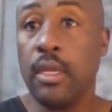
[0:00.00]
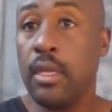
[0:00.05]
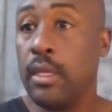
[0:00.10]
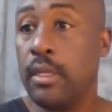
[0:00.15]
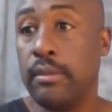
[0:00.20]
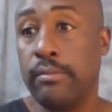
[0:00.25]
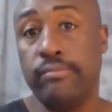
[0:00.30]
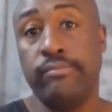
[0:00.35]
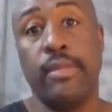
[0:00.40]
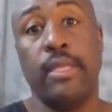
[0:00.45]

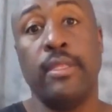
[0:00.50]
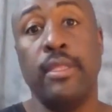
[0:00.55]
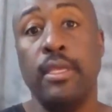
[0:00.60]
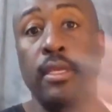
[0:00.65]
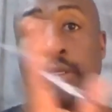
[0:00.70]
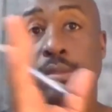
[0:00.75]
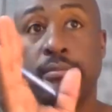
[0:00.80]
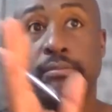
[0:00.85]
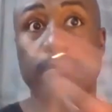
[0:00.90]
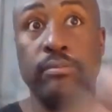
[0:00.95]
I
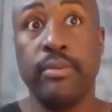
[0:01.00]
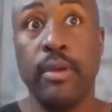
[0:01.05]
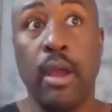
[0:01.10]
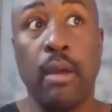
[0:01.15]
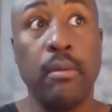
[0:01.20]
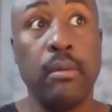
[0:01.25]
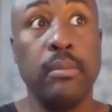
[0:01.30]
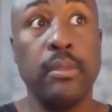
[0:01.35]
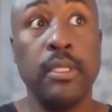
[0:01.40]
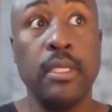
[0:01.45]
think
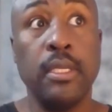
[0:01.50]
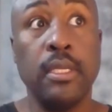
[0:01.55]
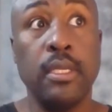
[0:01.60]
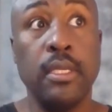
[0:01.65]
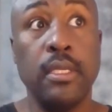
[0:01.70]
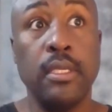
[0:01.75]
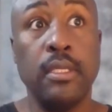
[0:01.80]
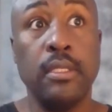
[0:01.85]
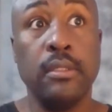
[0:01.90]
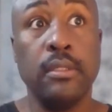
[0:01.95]

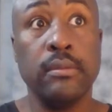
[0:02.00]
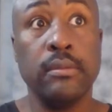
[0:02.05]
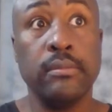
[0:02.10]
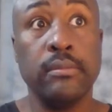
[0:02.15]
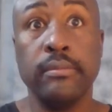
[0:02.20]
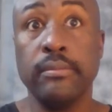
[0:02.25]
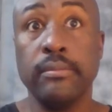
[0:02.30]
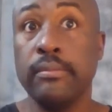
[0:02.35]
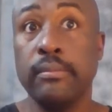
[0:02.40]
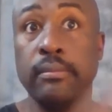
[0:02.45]
probably
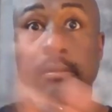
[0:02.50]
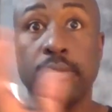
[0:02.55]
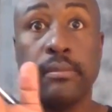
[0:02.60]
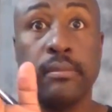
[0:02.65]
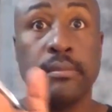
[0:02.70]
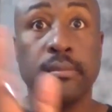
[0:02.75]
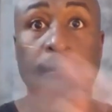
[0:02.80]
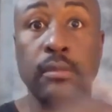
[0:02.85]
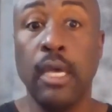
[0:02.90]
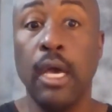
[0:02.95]

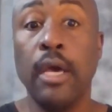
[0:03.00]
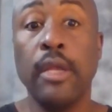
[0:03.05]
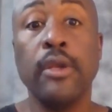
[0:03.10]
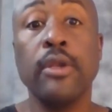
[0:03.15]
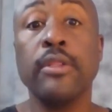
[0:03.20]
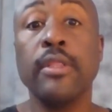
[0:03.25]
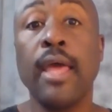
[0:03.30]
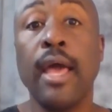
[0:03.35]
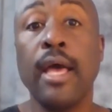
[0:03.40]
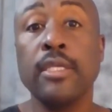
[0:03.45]

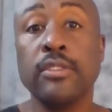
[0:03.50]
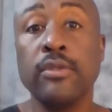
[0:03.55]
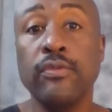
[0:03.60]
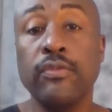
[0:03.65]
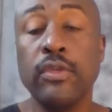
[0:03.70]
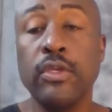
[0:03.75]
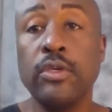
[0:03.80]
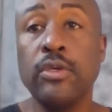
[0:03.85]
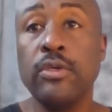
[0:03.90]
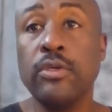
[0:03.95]
100,000
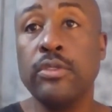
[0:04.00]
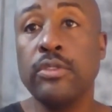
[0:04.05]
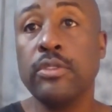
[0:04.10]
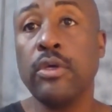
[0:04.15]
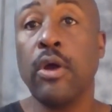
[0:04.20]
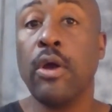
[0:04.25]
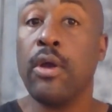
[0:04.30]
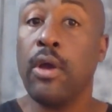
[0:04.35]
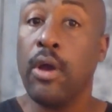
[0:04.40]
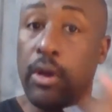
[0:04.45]
views
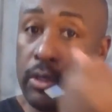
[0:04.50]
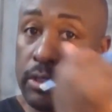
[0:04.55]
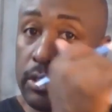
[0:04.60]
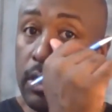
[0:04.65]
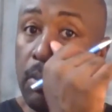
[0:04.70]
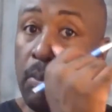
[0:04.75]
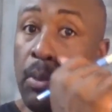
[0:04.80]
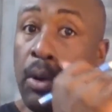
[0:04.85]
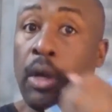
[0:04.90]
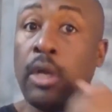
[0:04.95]
or
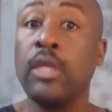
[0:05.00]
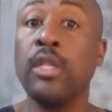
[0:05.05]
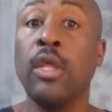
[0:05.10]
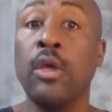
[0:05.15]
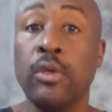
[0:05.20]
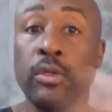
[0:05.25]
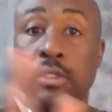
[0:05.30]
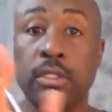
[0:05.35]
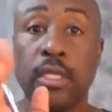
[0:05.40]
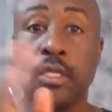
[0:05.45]
somewhere
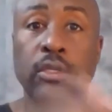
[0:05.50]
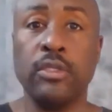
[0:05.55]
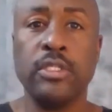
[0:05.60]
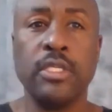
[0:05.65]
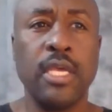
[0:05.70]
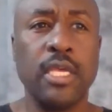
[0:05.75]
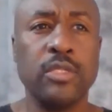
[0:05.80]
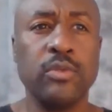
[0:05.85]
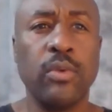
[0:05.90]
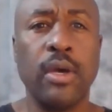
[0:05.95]
close. I know she
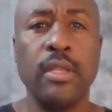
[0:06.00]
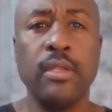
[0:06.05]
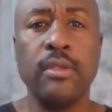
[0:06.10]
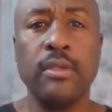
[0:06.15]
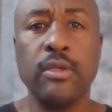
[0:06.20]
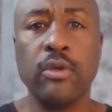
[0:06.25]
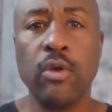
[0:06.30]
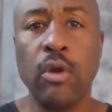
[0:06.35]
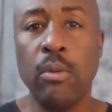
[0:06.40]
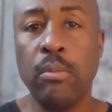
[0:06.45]
has
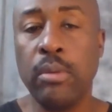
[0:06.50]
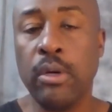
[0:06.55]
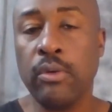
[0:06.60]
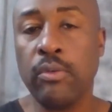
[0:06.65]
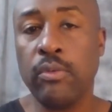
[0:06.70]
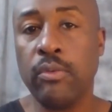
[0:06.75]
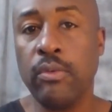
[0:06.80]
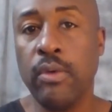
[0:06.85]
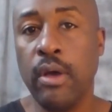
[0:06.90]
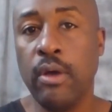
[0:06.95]
one
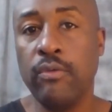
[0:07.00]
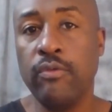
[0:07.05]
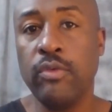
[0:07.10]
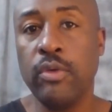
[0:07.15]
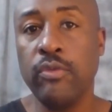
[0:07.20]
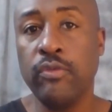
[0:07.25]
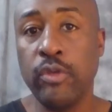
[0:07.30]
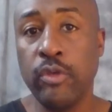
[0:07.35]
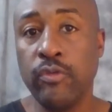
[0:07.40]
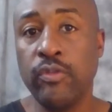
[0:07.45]
Chromebook
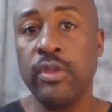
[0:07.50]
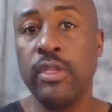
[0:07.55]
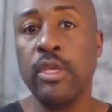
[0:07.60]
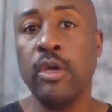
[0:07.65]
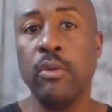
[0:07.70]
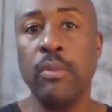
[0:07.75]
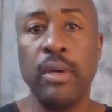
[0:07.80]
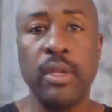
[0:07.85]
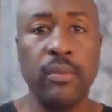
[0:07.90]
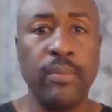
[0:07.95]
review
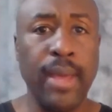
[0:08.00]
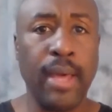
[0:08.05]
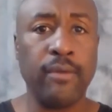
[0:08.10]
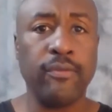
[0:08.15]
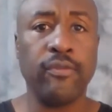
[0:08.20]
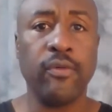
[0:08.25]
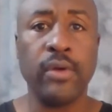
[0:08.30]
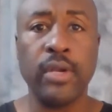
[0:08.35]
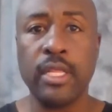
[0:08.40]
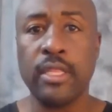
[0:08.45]
video, but about
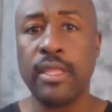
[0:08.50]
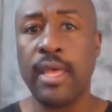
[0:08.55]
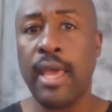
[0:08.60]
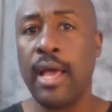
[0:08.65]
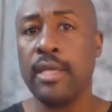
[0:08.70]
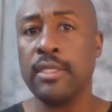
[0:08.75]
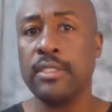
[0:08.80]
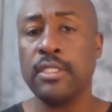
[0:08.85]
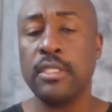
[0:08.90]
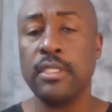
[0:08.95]

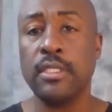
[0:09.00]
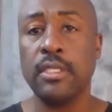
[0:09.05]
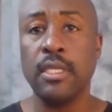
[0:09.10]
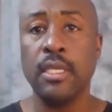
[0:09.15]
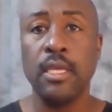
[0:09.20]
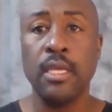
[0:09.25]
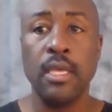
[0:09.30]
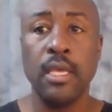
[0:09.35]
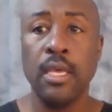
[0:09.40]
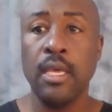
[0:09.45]
40,000.
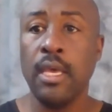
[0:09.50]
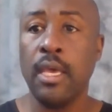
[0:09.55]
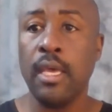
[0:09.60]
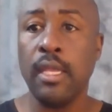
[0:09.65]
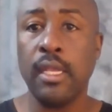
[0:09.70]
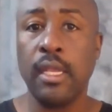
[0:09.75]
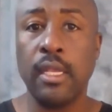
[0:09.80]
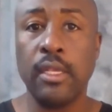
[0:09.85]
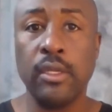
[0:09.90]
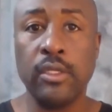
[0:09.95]

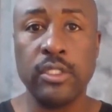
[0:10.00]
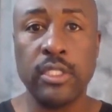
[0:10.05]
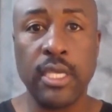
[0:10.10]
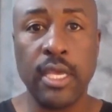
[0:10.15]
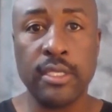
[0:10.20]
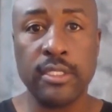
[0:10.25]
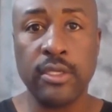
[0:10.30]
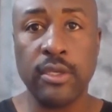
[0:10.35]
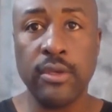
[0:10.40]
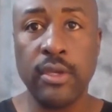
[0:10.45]
And then I know she
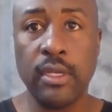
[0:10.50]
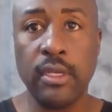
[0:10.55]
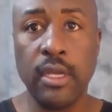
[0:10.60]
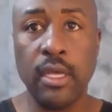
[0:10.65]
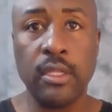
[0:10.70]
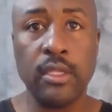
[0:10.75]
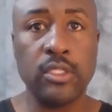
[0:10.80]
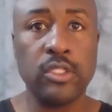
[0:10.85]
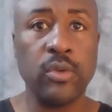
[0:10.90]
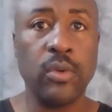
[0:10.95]
has
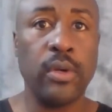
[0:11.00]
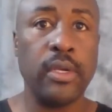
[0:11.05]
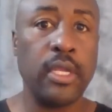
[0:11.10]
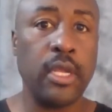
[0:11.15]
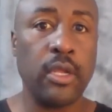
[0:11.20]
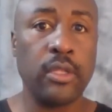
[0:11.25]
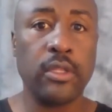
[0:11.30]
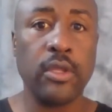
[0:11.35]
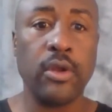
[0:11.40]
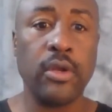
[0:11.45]
another 20
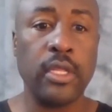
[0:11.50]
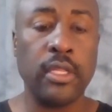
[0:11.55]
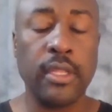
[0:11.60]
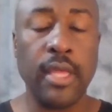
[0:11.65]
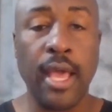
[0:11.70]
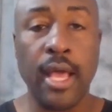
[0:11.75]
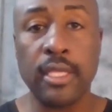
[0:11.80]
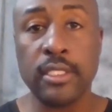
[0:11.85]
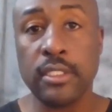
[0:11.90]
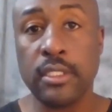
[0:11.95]
or
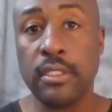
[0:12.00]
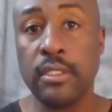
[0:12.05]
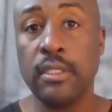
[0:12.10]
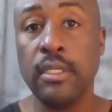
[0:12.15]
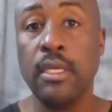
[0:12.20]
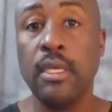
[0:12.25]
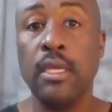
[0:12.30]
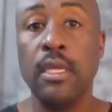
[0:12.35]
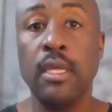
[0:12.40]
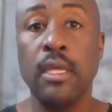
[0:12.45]
30,000